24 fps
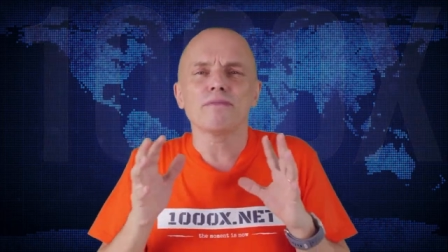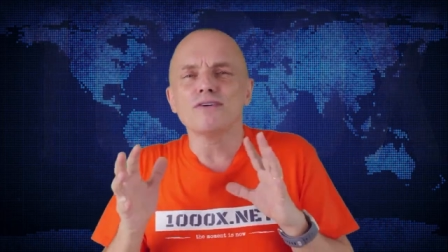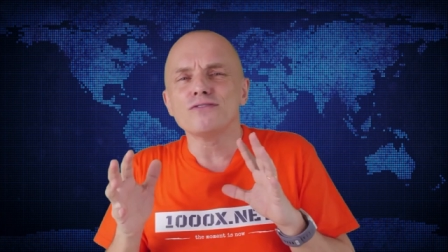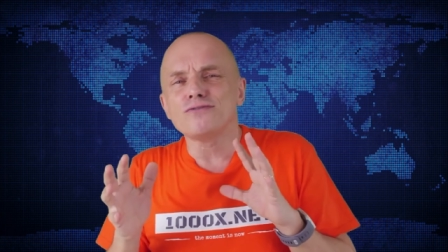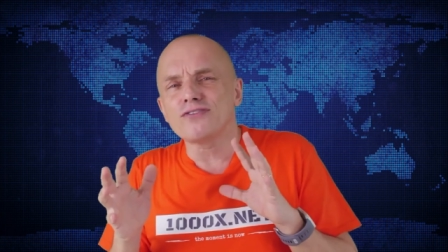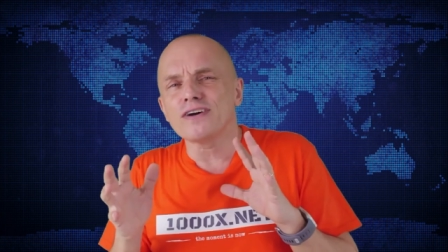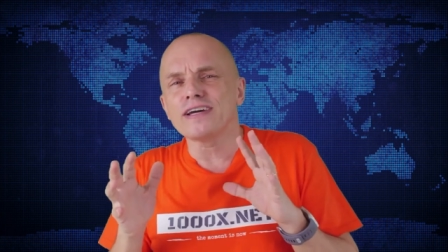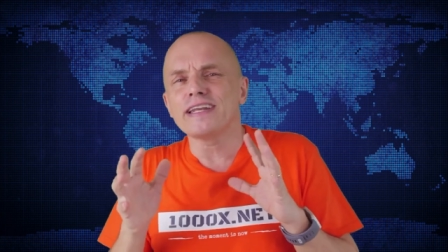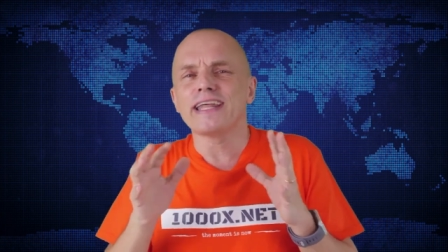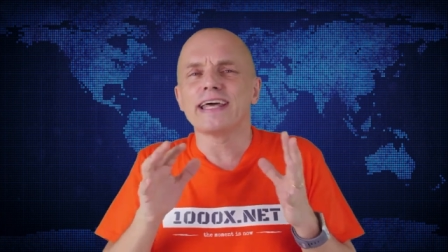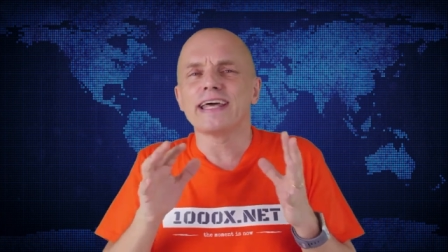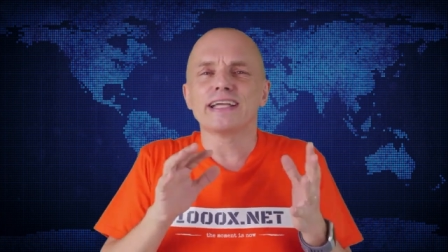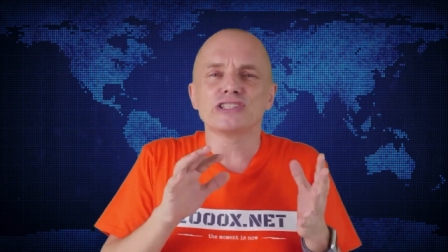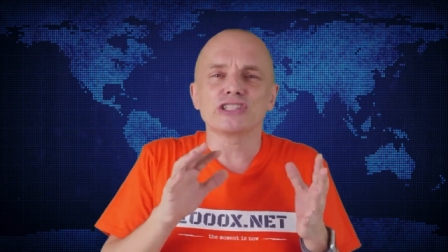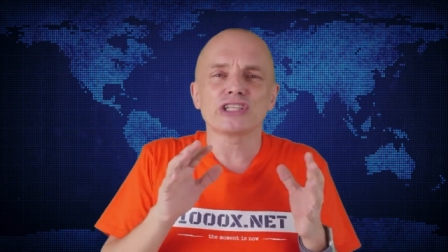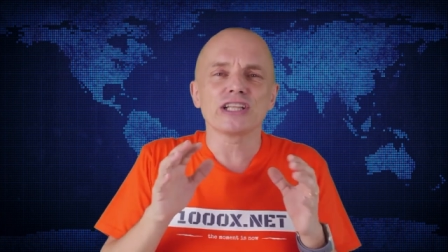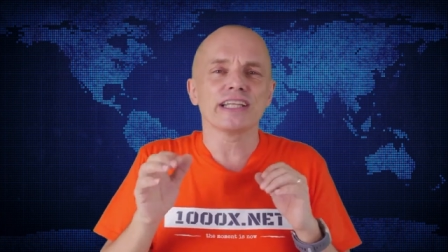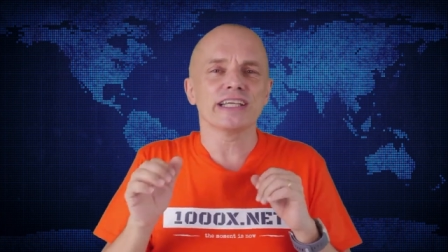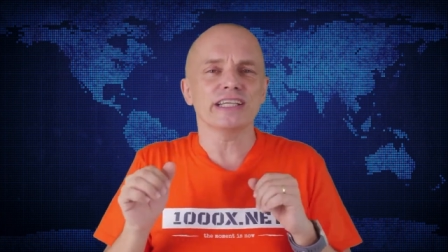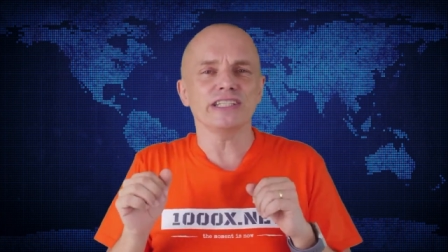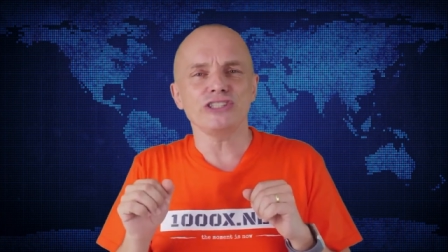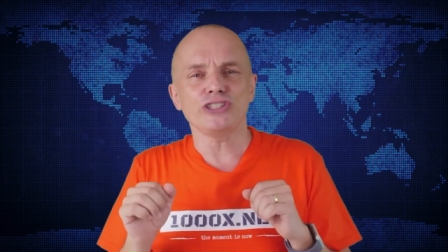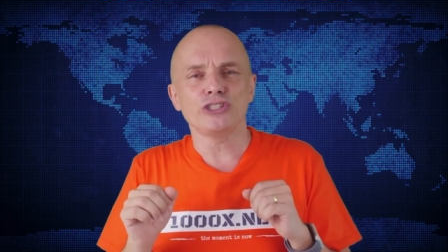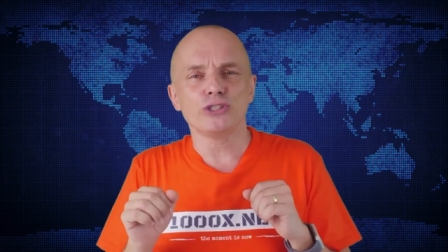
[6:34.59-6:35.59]
financial
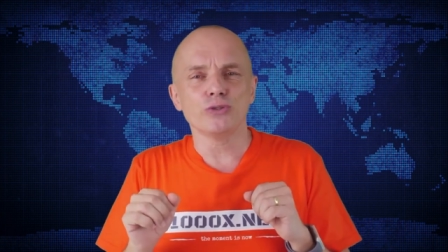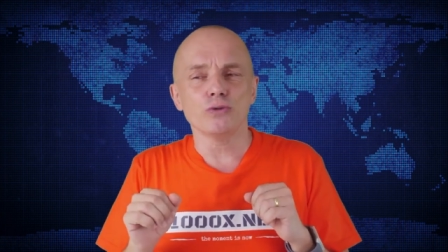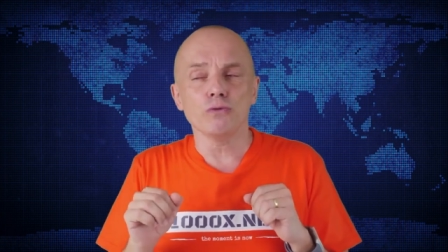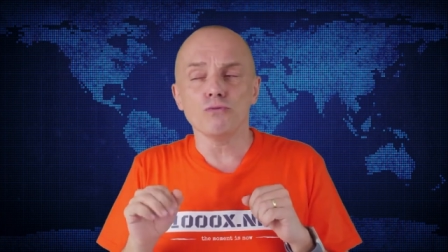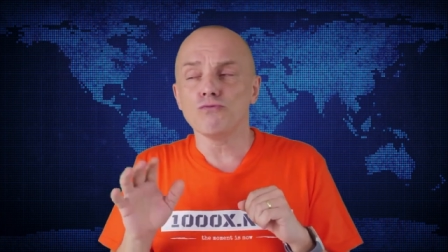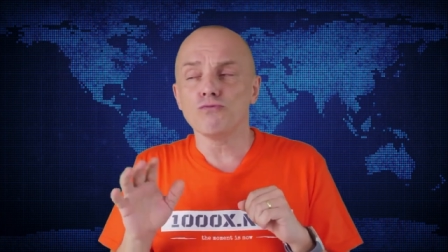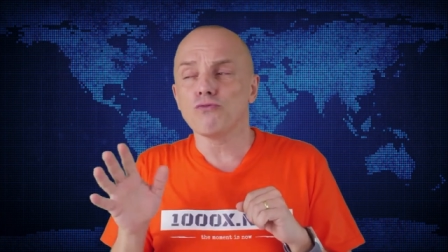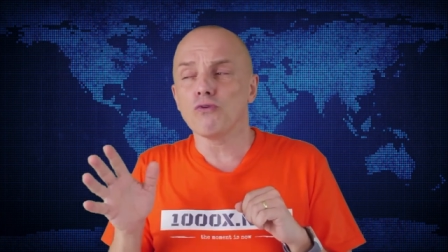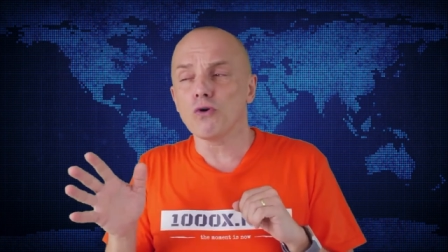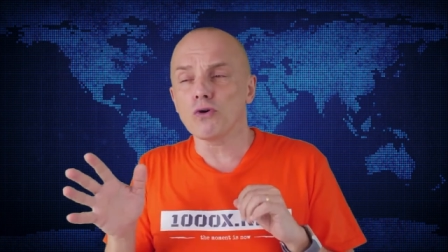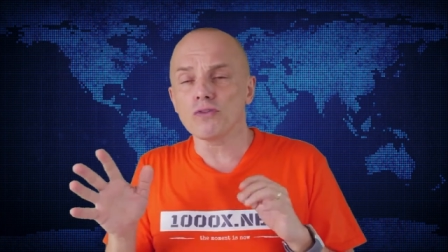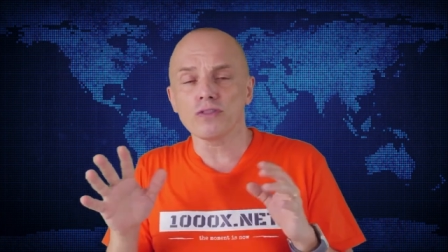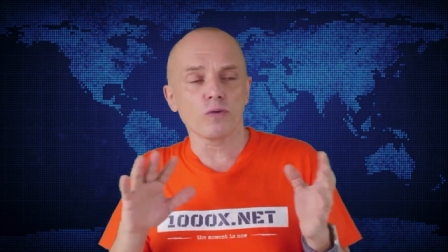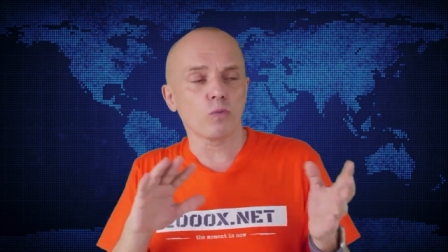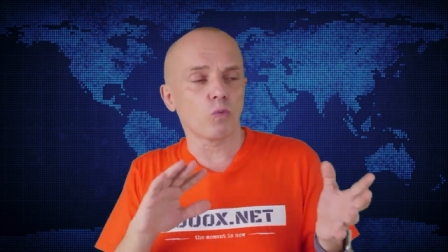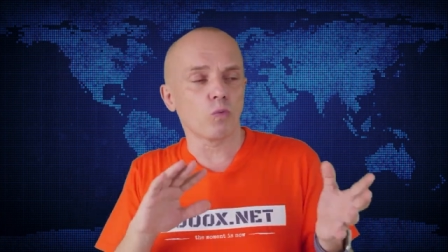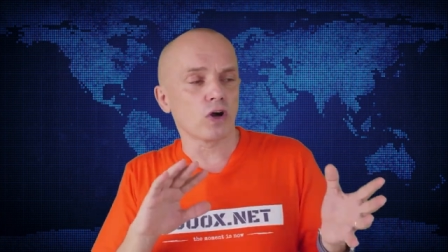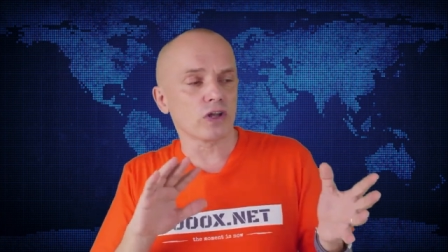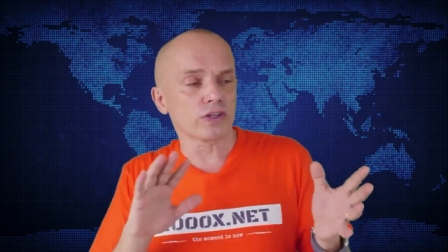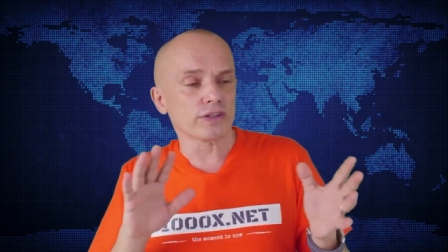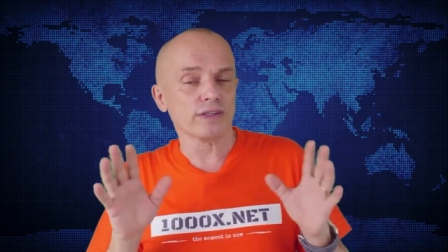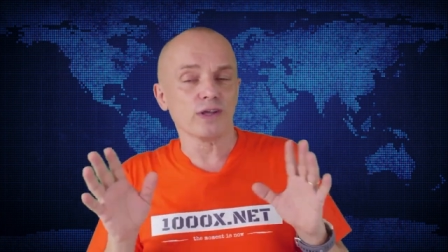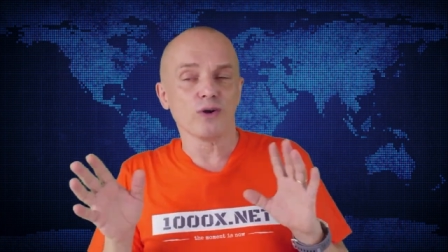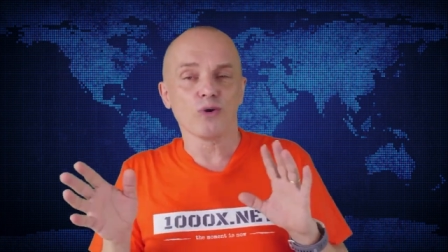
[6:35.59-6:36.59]
issue for the
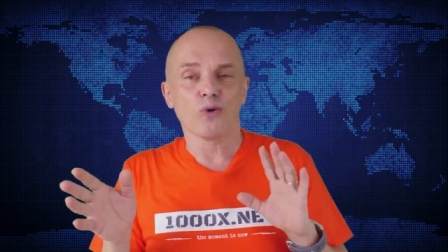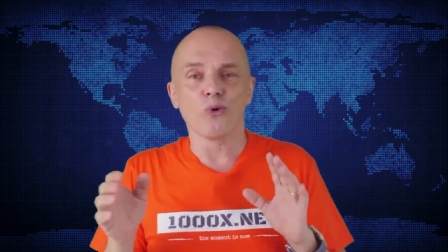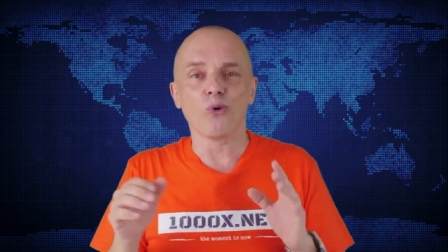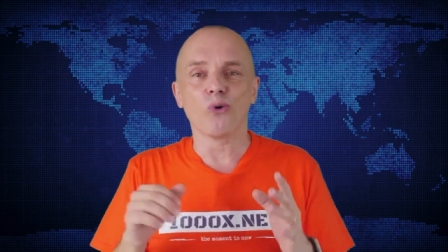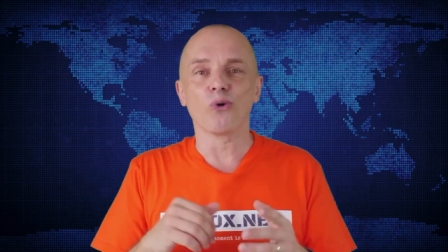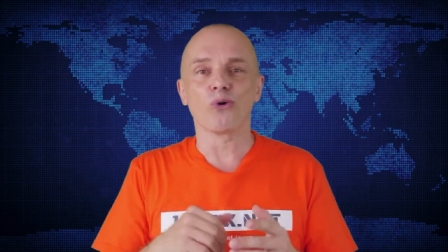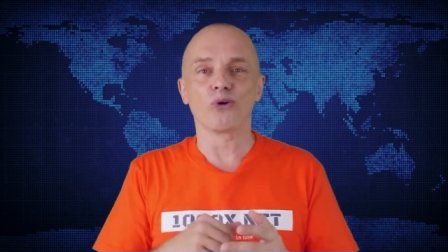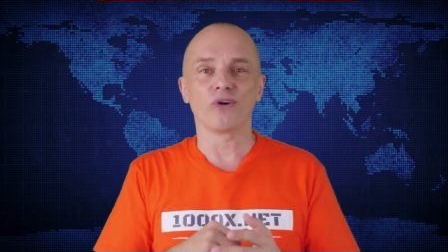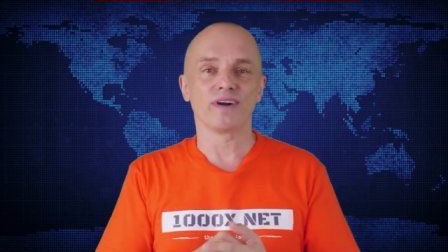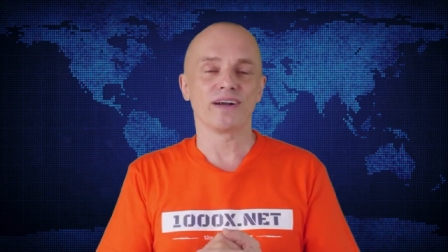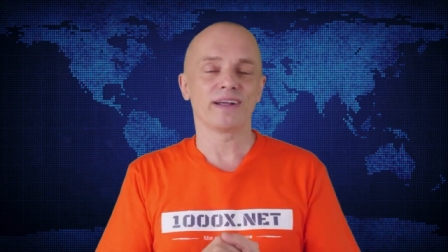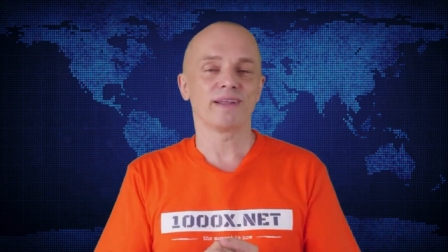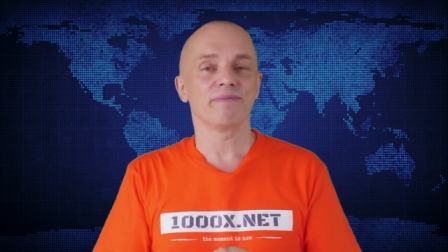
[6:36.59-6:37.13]
one or